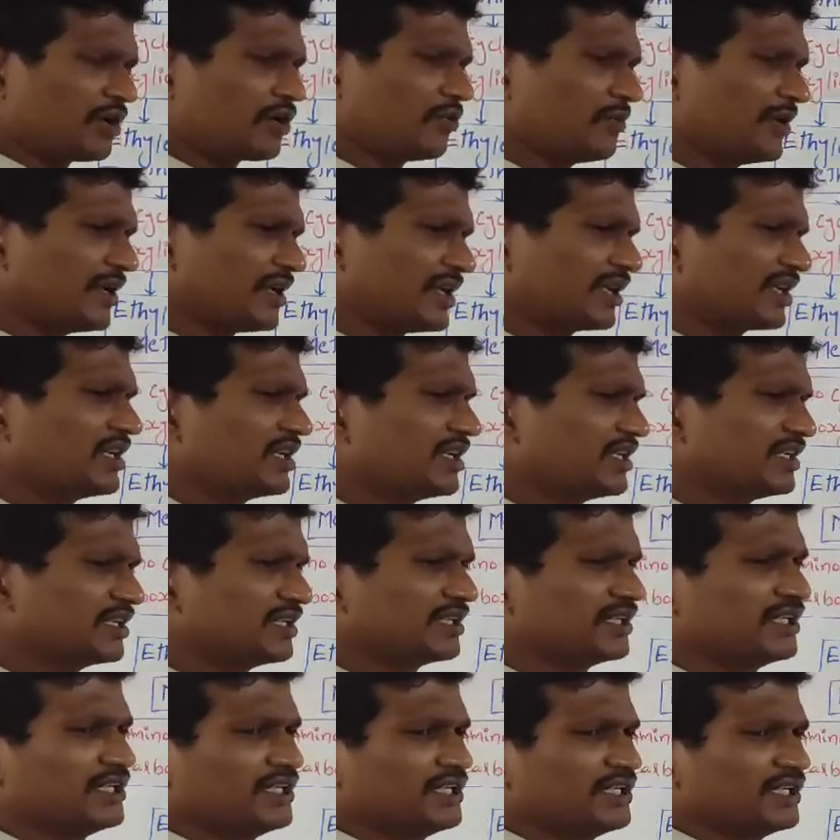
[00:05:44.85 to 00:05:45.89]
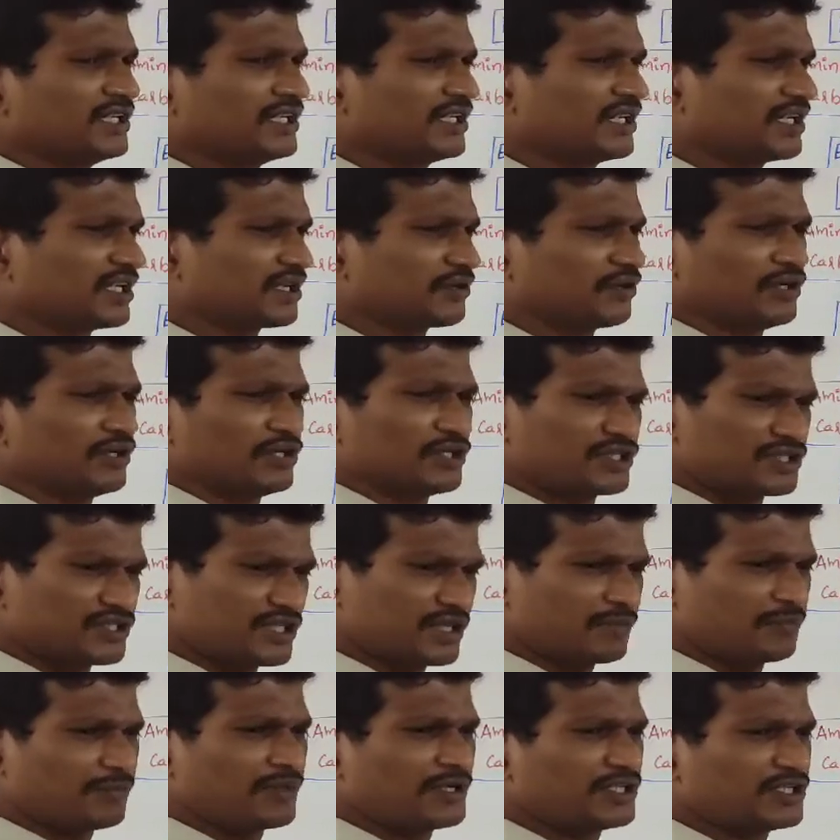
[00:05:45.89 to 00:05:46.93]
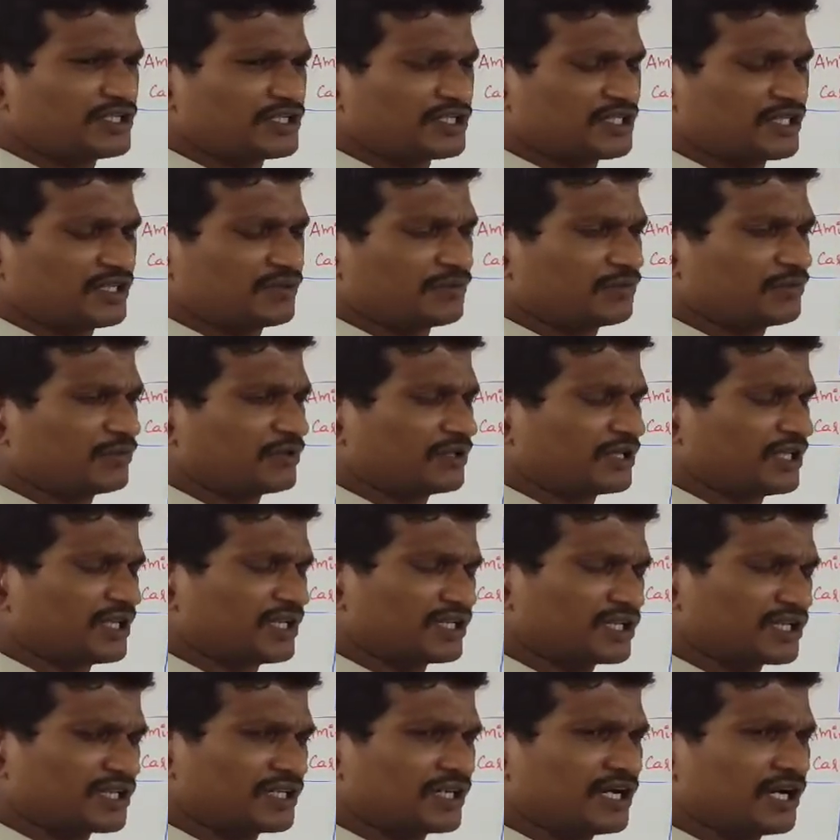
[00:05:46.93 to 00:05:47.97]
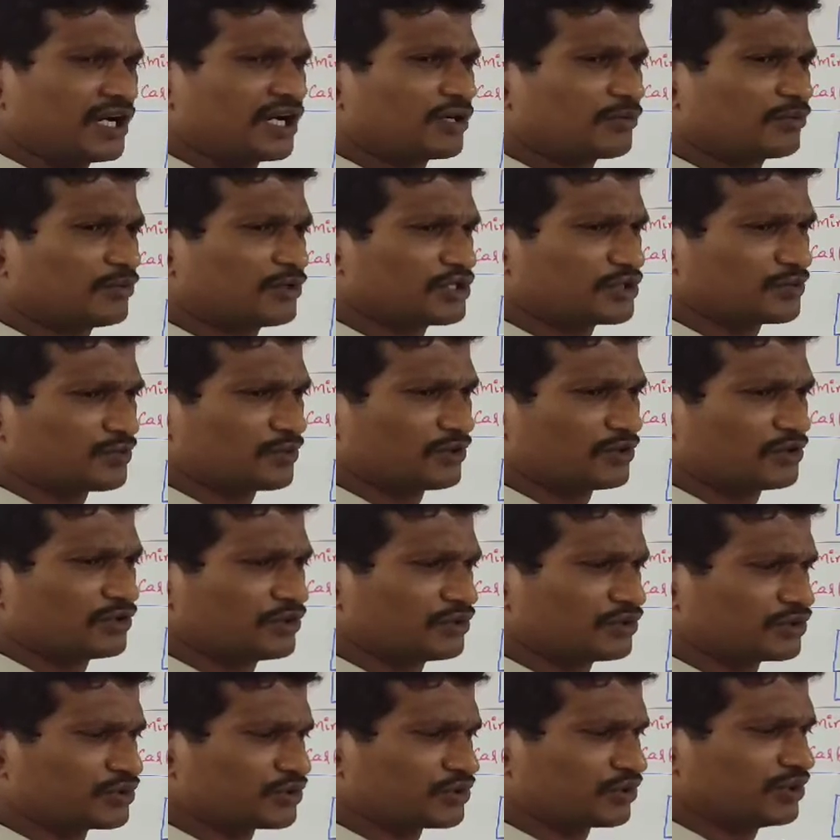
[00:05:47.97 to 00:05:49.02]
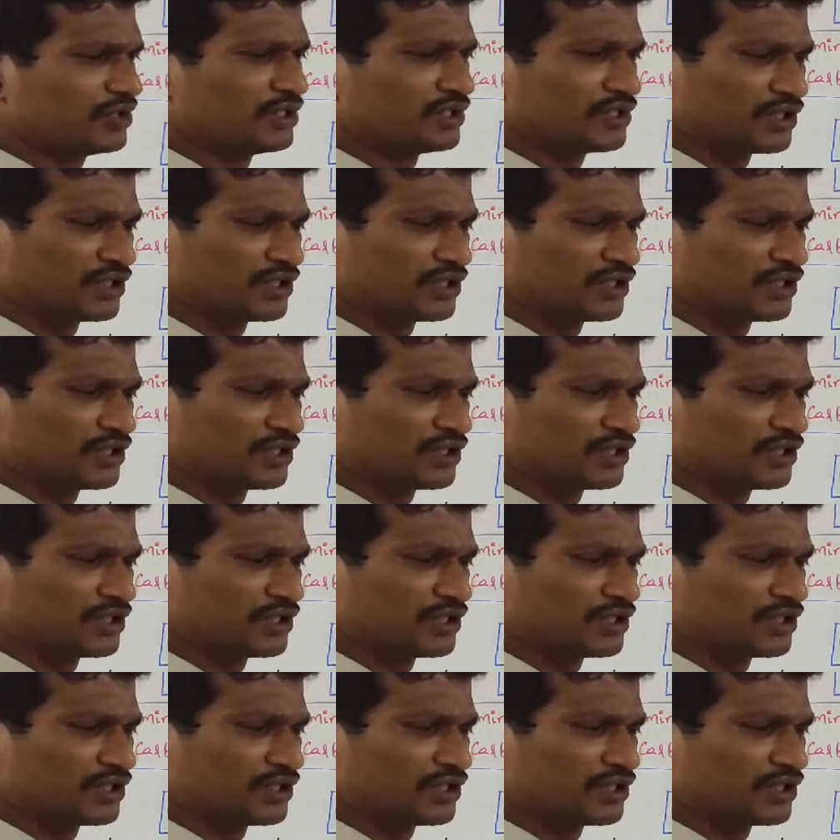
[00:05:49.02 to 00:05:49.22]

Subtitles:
Automatically here step by step the ethylene hormone is produced.